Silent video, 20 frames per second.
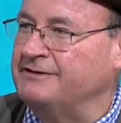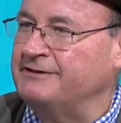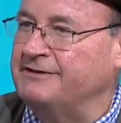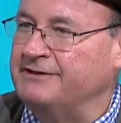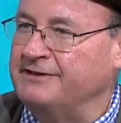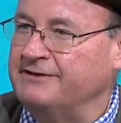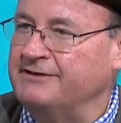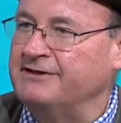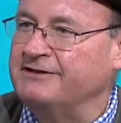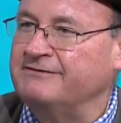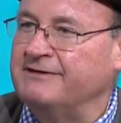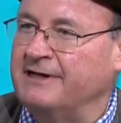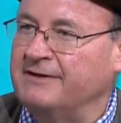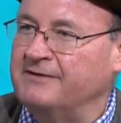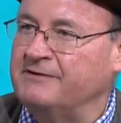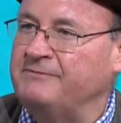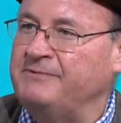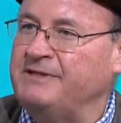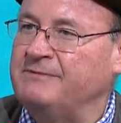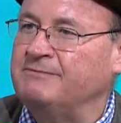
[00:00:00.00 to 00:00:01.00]
their area mm-hmm. around
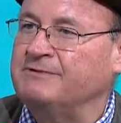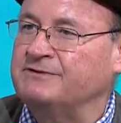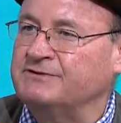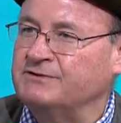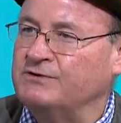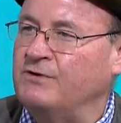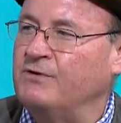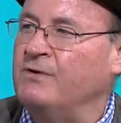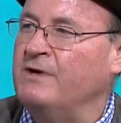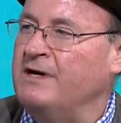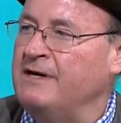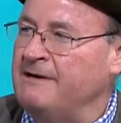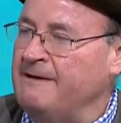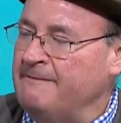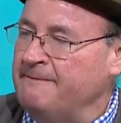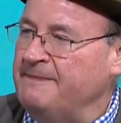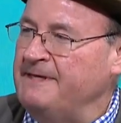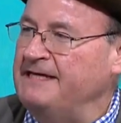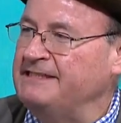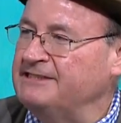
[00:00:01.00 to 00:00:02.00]
their people. So mm
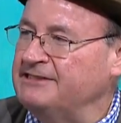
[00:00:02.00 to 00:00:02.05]
-hmm.